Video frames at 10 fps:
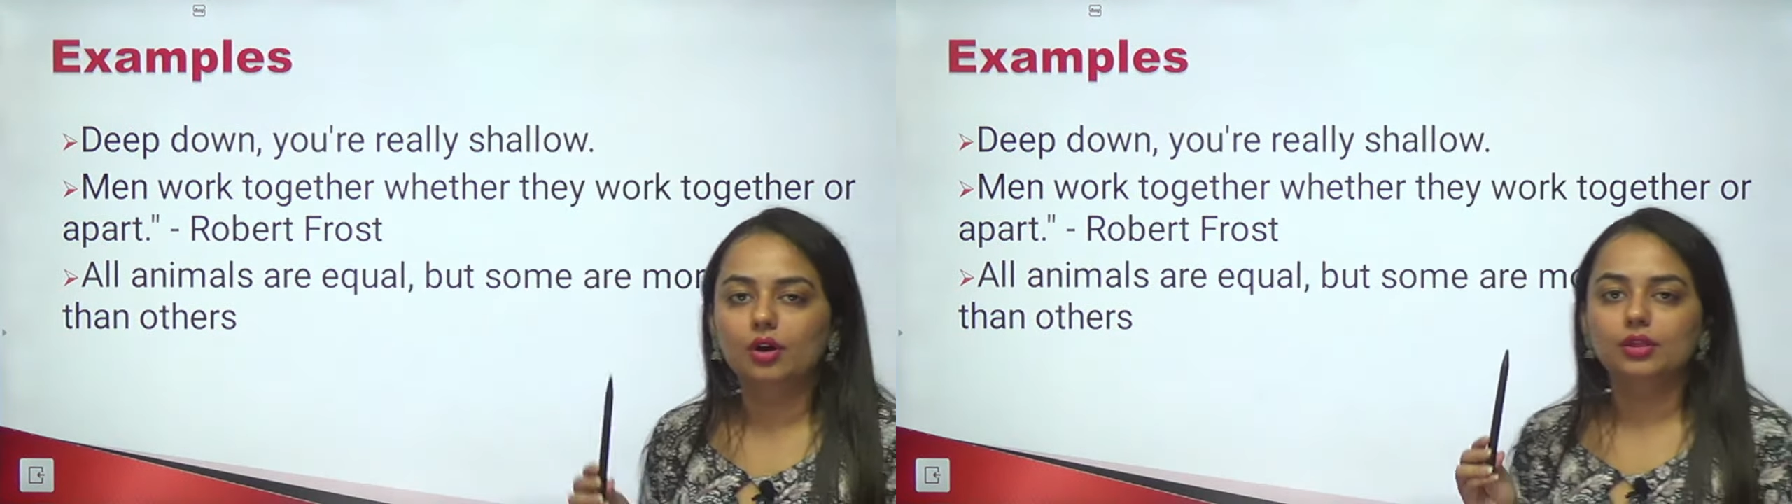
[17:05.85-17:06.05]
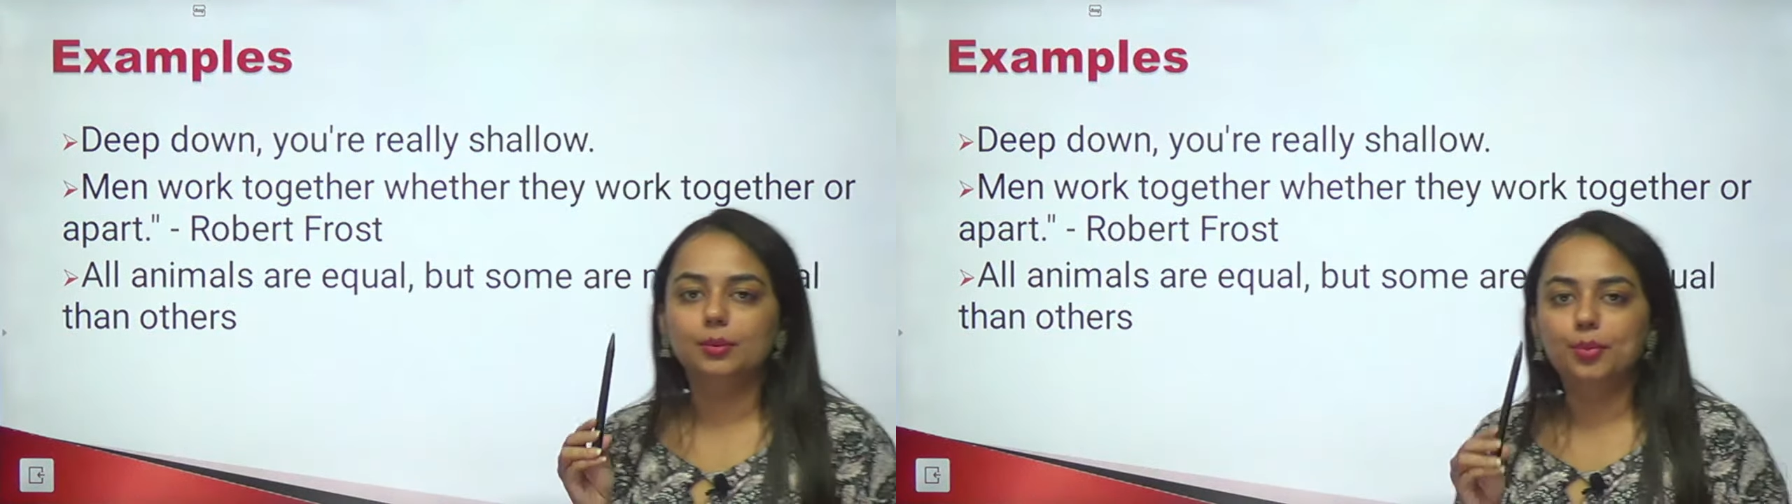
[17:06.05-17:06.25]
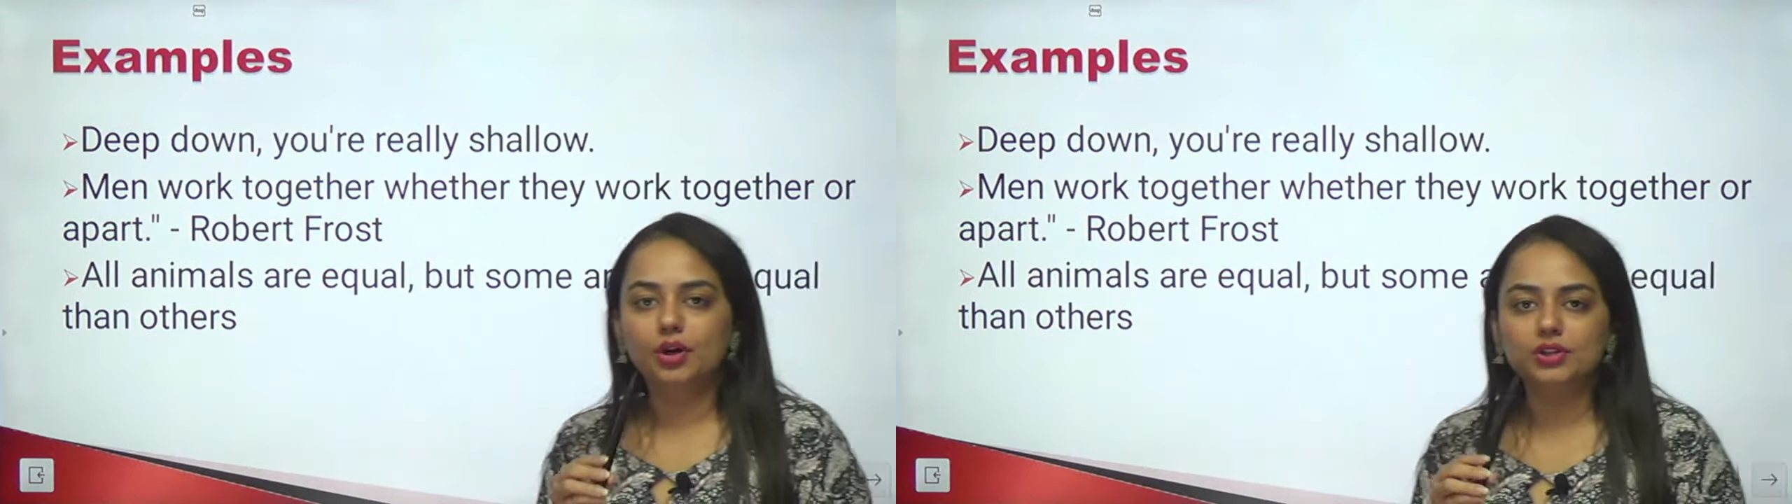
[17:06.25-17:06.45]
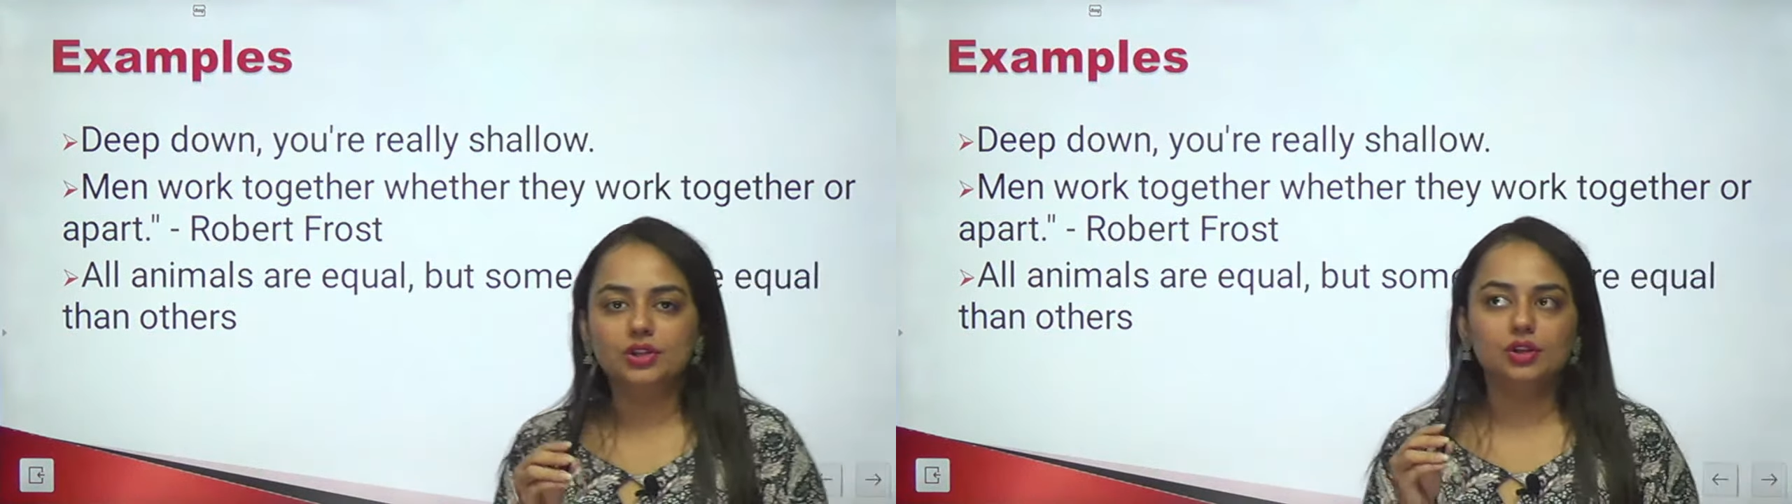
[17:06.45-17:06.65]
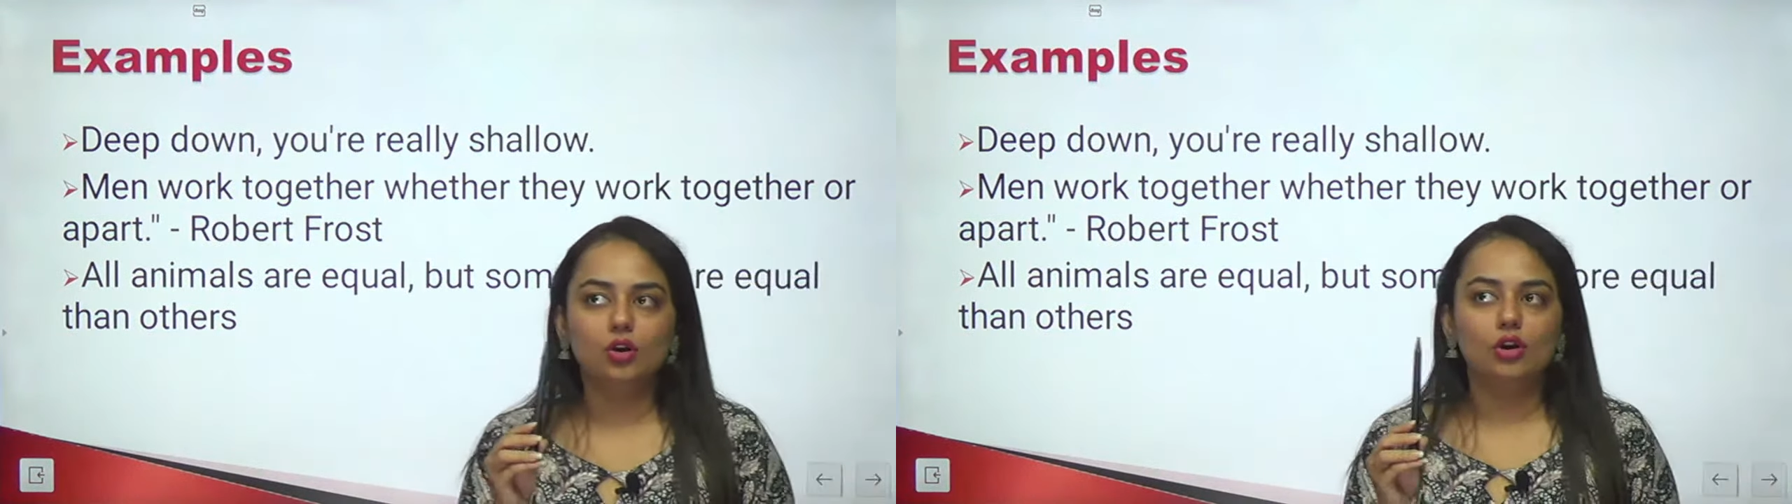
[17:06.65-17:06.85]
The
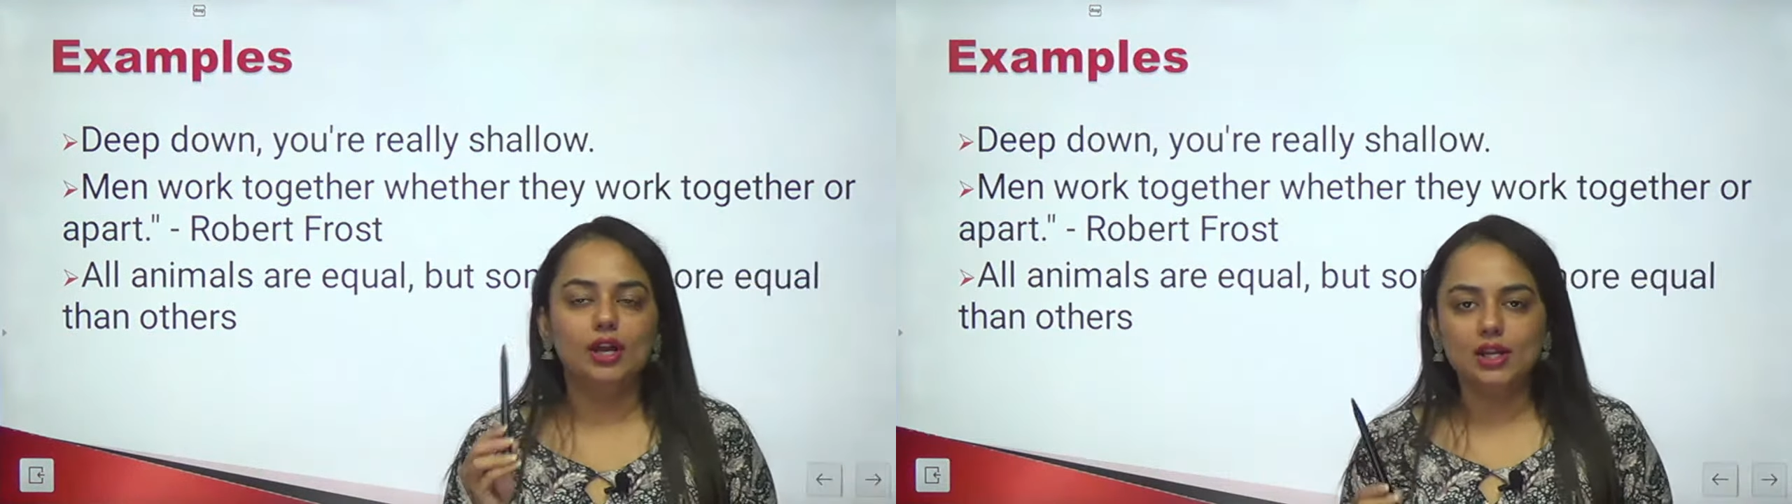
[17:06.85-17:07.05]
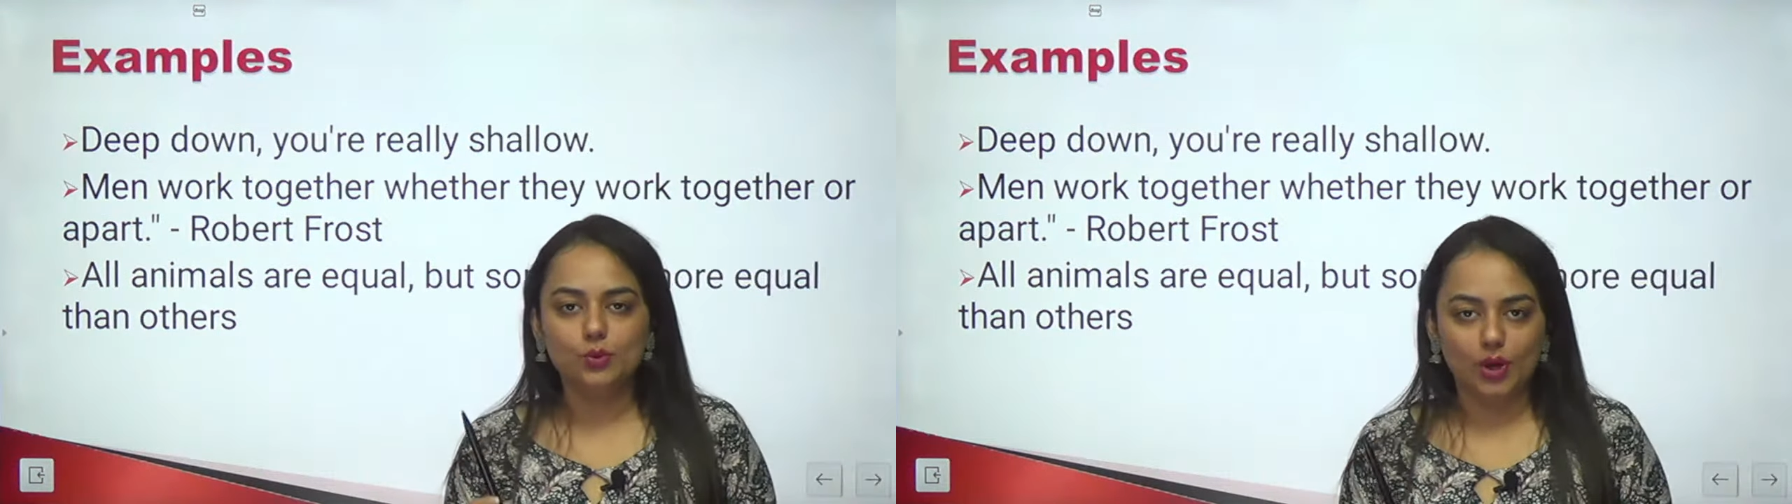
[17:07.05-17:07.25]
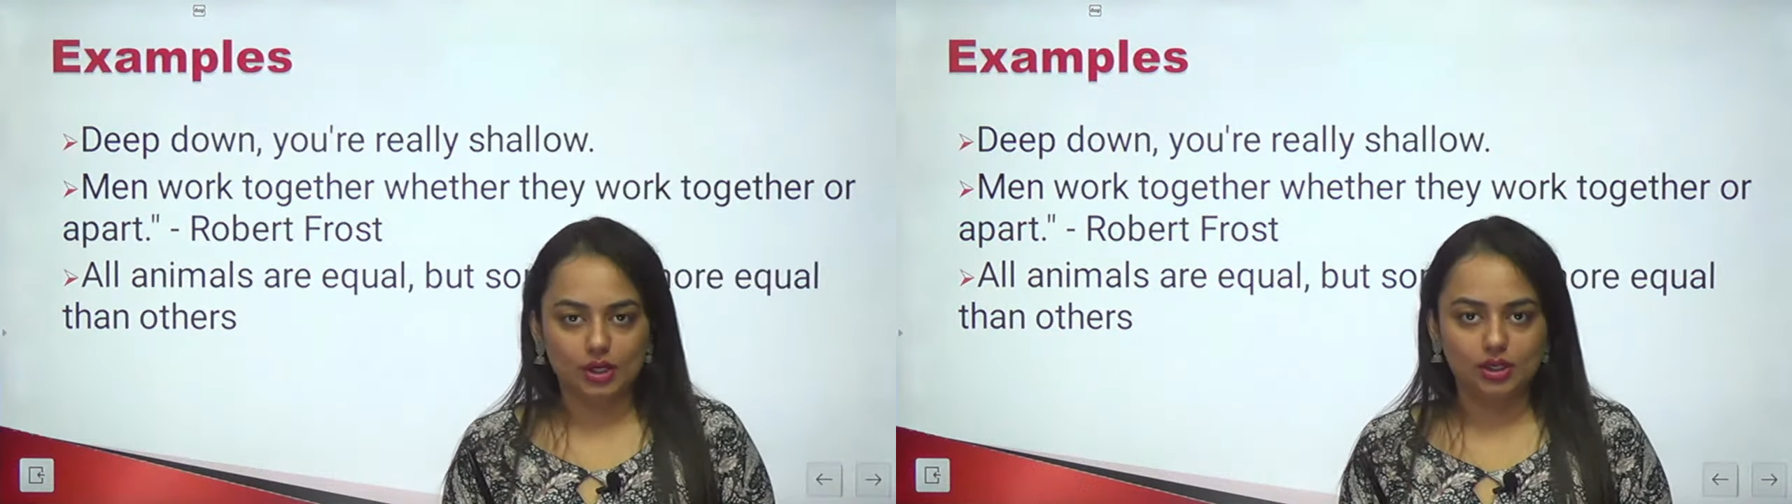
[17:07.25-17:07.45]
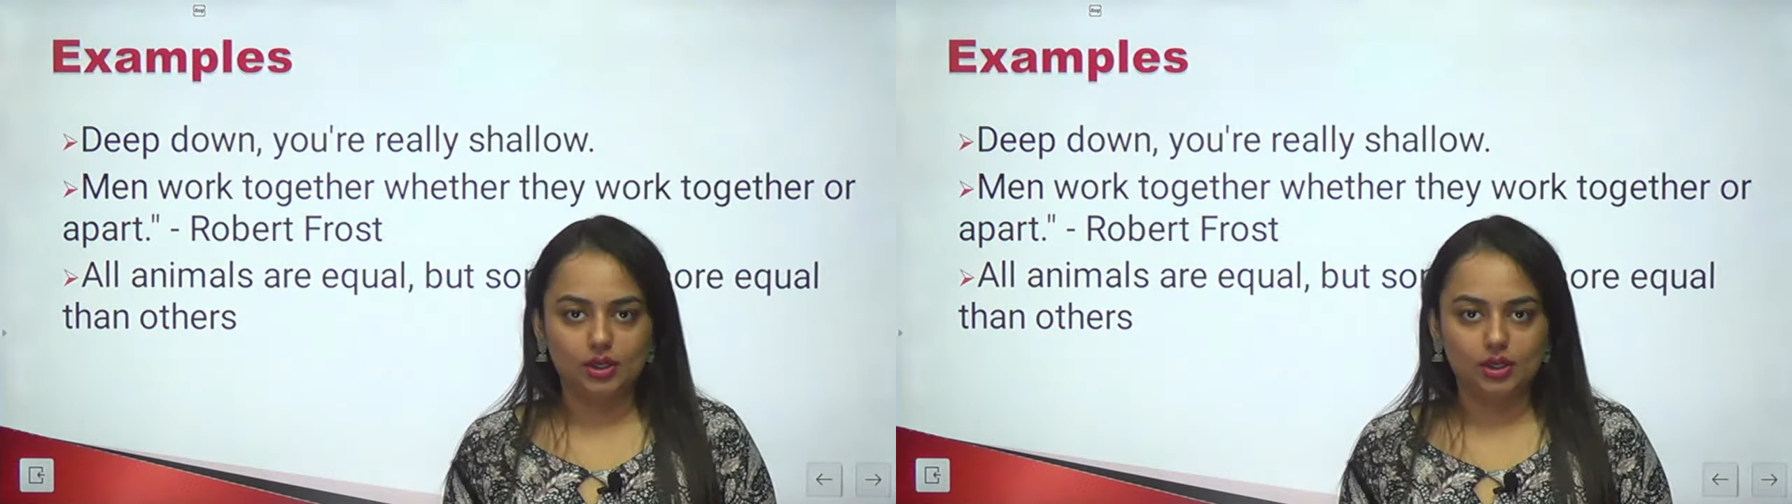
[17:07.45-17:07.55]
person or anyone